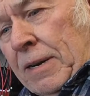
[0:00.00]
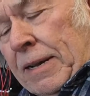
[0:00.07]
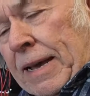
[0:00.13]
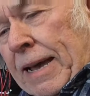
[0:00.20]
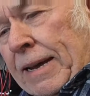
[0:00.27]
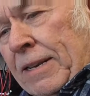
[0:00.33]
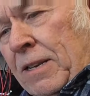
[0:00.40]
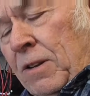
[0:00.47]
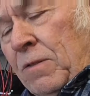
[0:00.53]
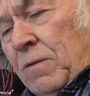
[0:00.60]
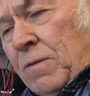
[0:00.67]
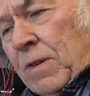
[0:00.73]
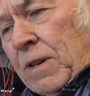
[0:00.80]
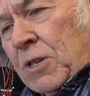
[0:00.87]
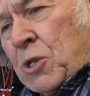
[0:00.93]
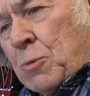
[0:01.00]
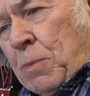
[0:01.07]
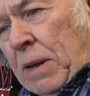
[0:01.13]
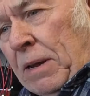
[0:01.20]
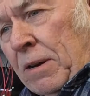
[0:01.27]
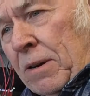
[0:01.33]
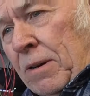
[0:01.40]
active
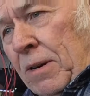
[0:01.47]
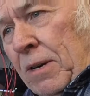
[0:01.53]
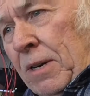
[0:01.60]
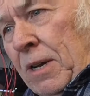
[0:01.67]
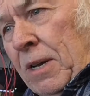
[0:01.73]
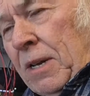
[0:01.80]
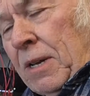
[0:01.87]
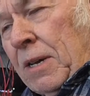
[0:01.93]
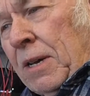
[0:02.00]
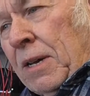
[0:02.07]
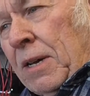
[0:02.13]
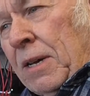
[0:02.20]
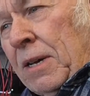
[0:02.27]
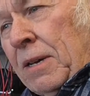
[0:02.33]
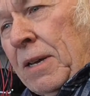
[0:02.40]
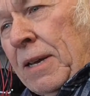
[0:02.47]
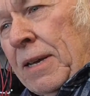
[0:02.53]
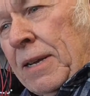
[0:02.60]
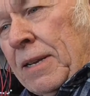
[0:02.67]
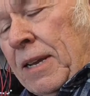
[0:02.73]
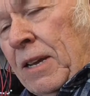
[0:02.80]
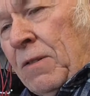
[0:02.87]
speaker
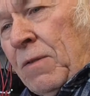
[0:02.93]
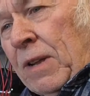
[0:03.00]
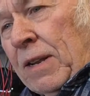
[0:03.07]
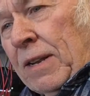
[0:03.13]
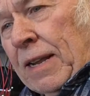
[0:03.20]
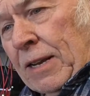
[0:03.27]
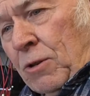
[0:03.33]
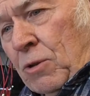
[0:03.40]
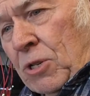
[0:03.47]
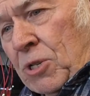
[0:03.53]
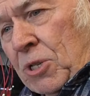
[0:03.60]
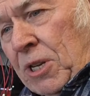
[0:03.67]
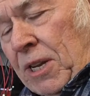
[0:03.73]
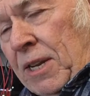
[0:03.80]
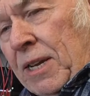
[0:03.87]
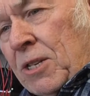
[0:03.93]
and give it electricity.